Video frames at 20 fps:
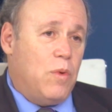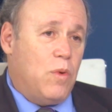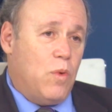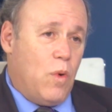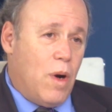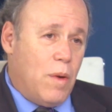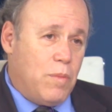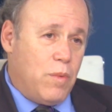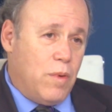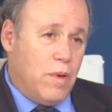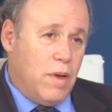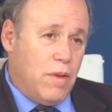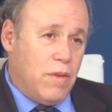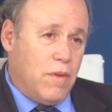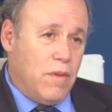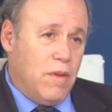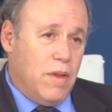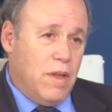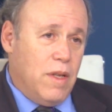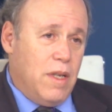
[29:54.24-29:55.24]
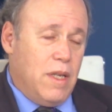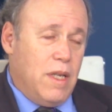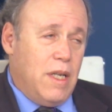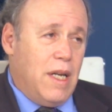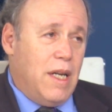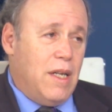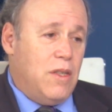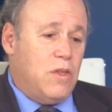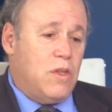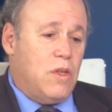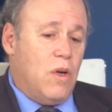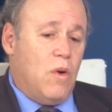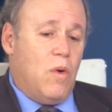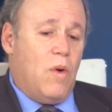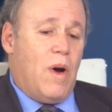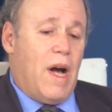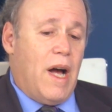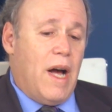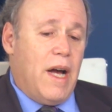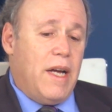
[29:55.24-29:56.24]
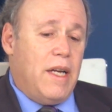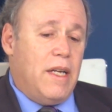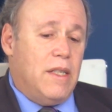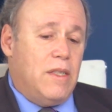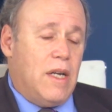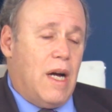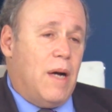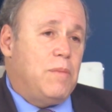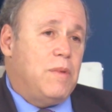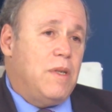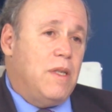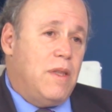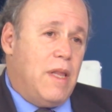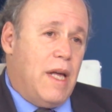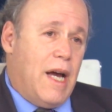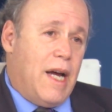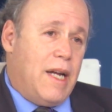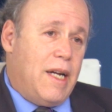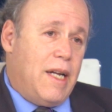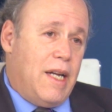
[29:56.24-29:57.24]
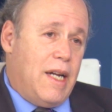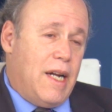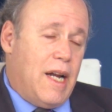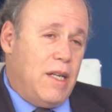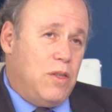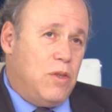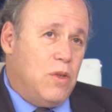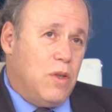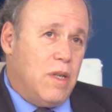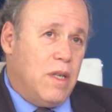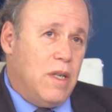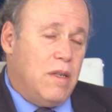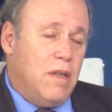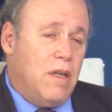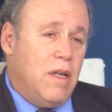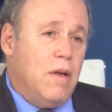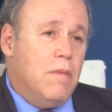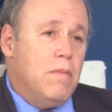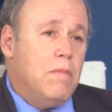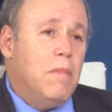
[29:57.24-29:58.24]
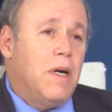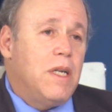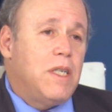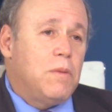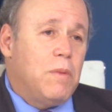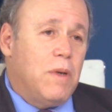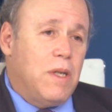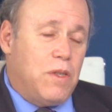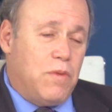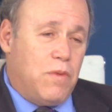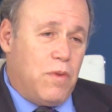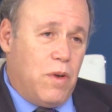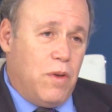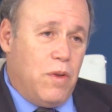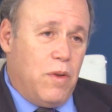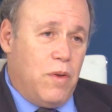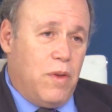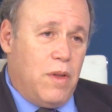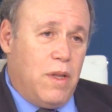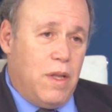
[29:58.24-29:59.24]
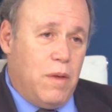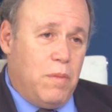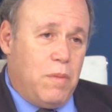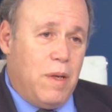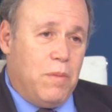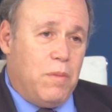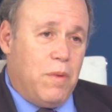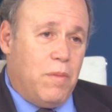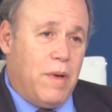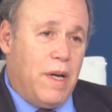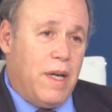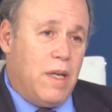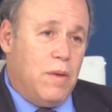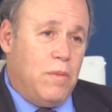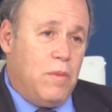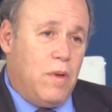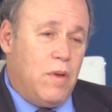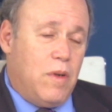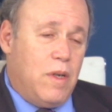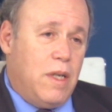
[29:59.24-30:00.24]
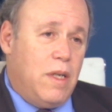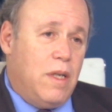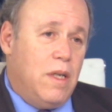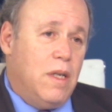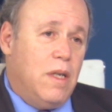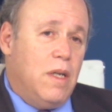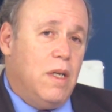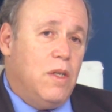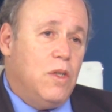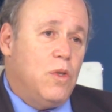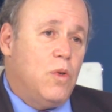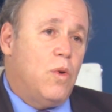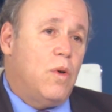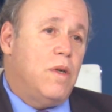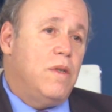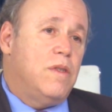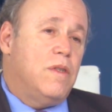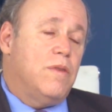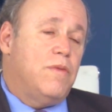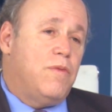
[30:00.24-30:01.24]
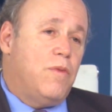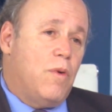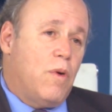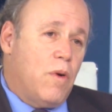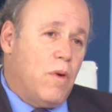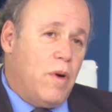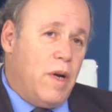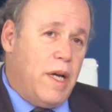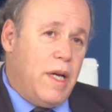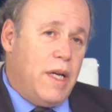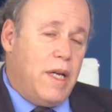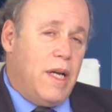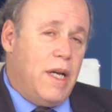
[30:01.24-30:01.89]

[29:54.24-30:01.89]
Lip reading: grew up with. And so I adopted that, and I took it much, much further than the people in my community towards a foray